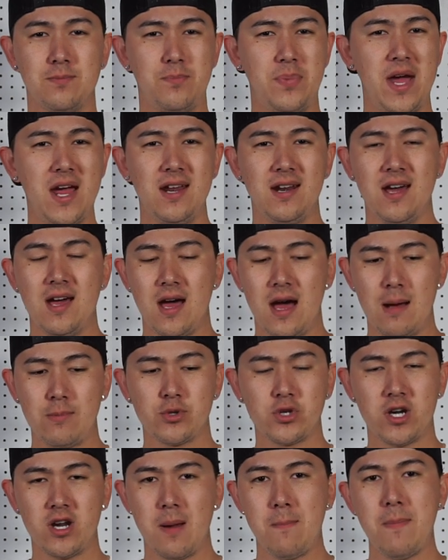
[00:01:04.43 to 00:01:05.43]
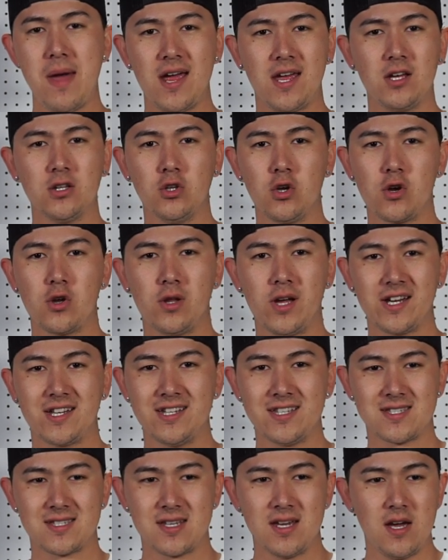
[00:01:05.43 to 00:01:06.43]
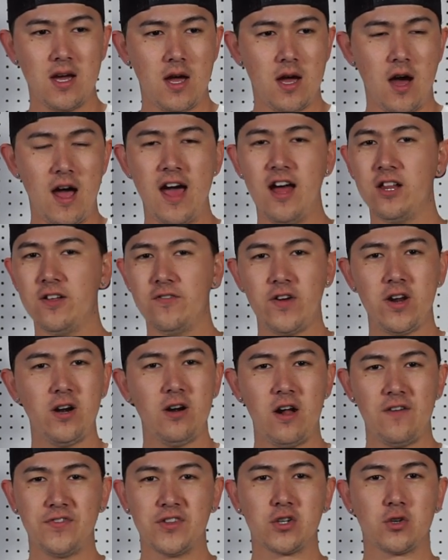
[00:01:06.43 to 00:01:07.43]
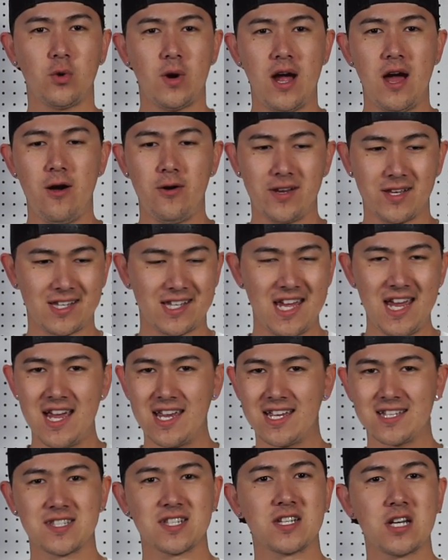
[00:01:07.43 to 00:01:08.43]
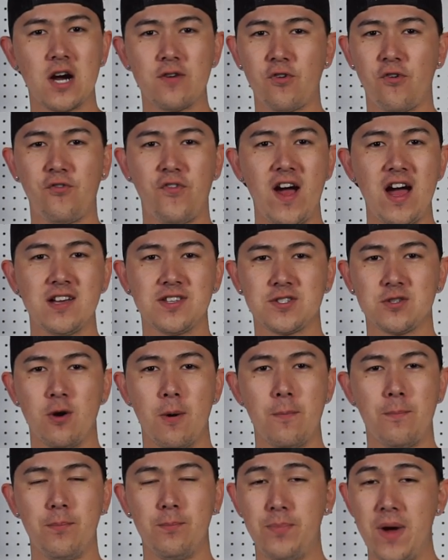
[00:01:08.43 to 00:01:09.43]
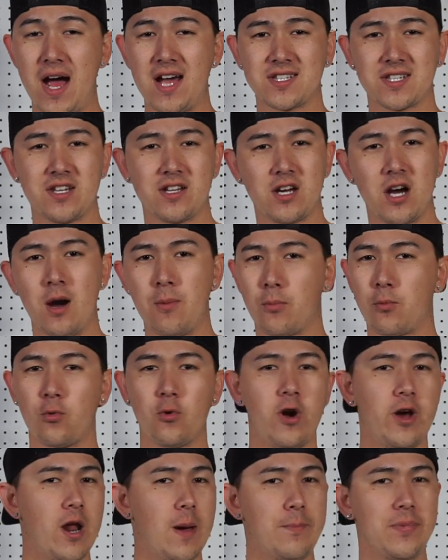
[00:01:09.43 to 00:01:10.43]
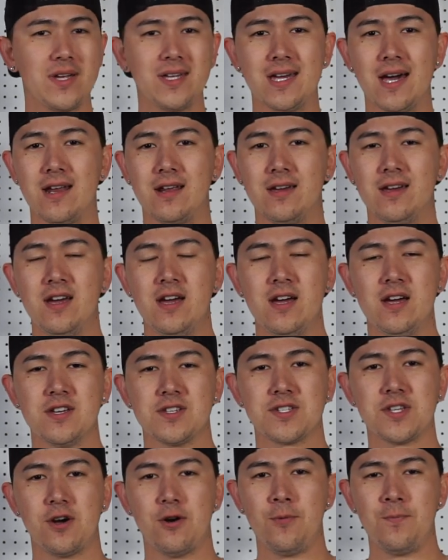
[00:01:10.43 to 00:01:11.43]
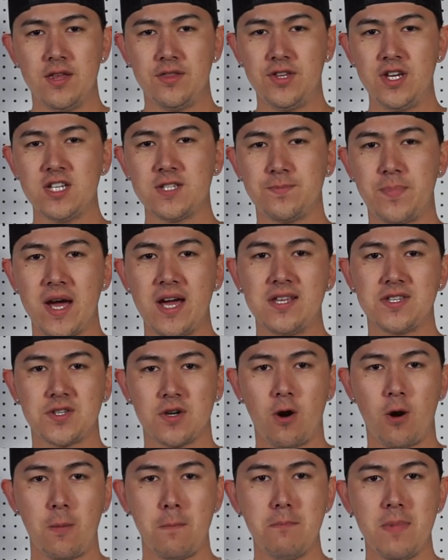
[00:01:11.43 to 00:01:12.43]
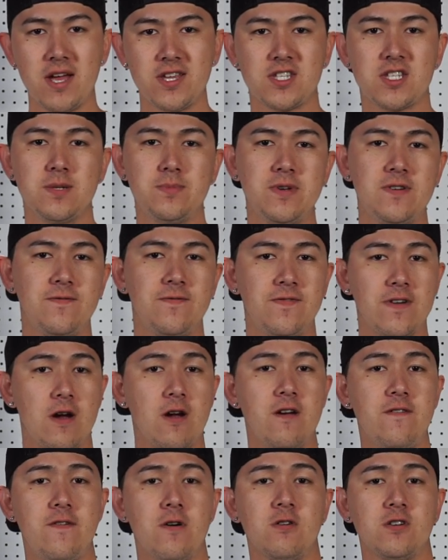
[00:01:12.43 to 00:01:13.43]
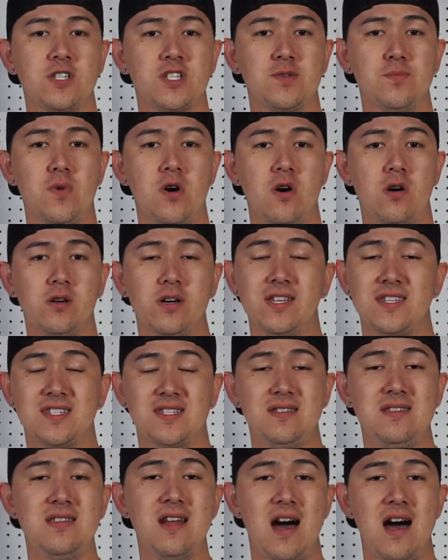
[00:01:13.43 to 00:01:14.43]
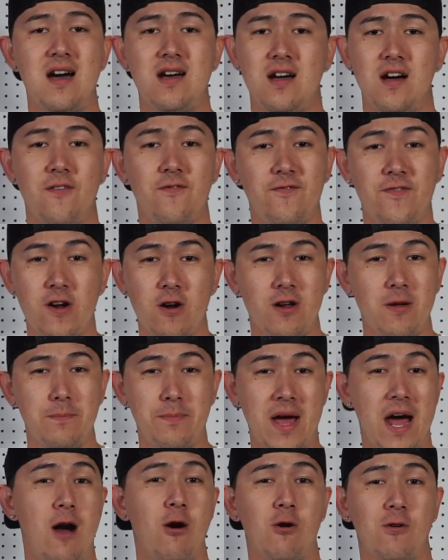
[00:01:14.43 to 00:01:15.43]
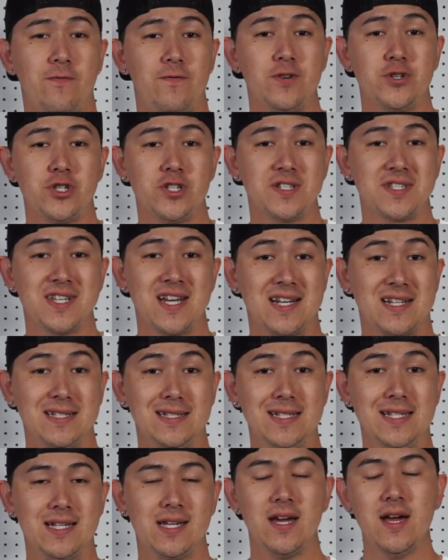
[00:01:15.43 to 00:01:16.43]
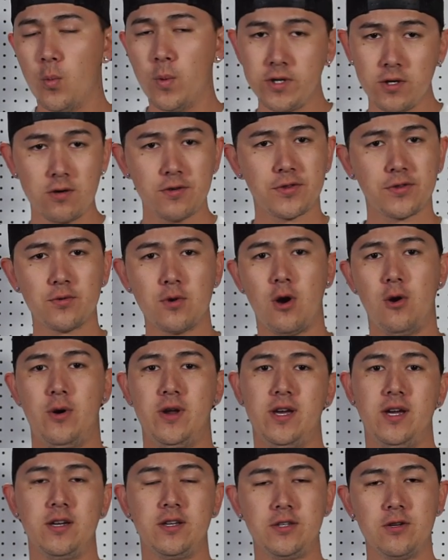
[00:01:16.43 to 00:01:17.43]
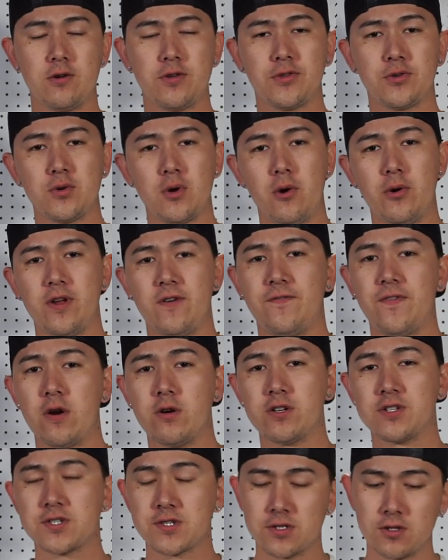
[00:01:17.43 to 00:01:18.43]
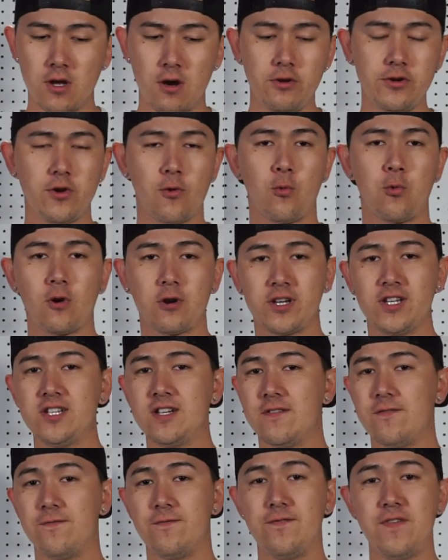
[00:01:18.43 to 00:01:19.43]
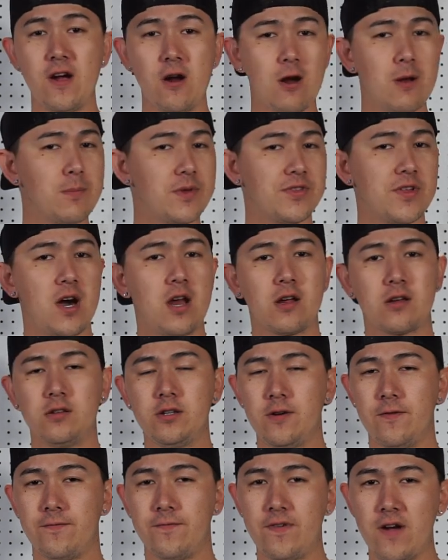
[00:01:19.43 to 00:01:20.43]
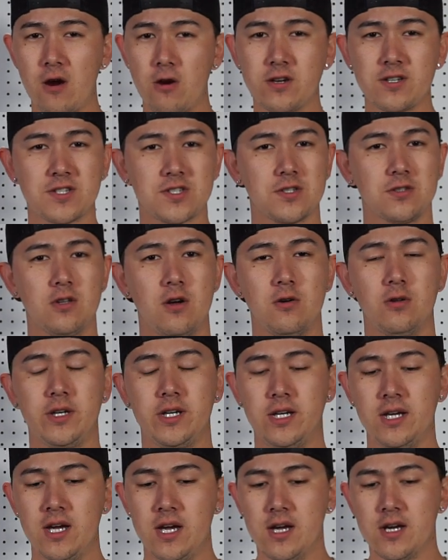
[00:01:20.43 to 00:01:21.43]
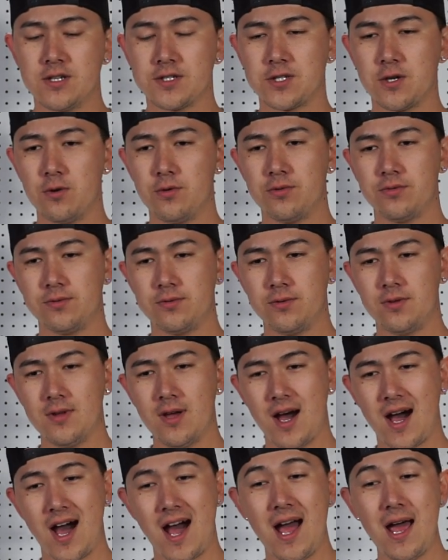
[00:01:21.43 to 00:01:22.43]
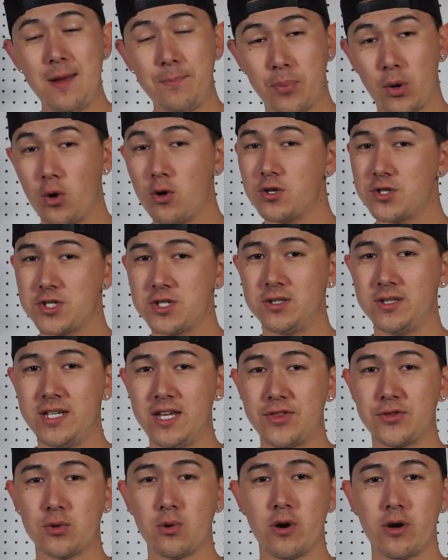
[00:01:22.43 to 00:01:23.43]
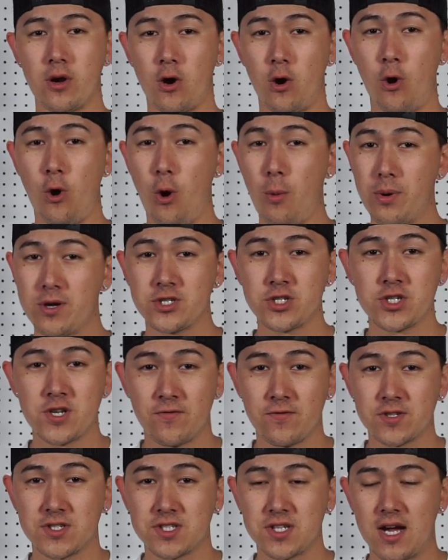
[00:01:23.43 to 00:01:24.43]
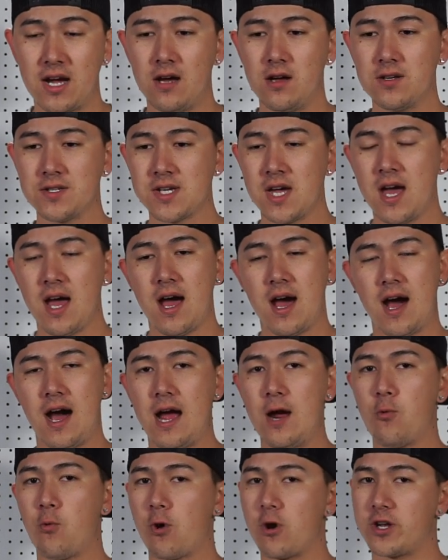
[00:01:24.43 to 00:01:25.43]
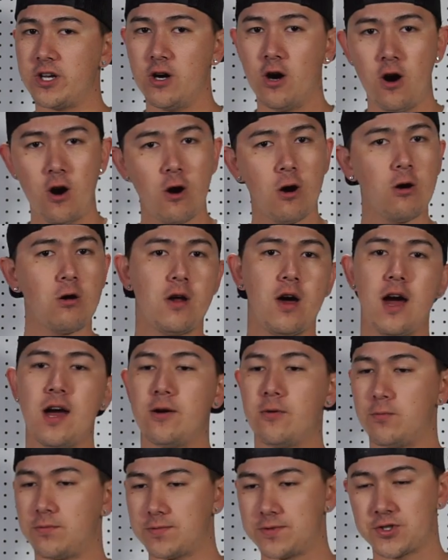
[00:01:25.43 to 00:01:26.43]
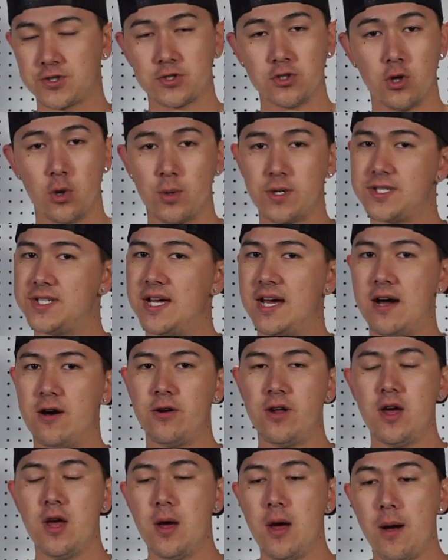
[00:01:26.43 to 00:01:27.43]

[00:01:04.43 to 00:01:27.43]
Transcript: bait, I'm trying to make it look like it's elevated off the ground, it can't get to cover fast, so a bass can come run up and get it. So these baits are meant to be very, very small. It's not a very power fishing technique. When you're throwing it very slow, you're working it very methodically, very slowly. So I personally throw it a whole bunch of different styles. I work it hard, I slow it down.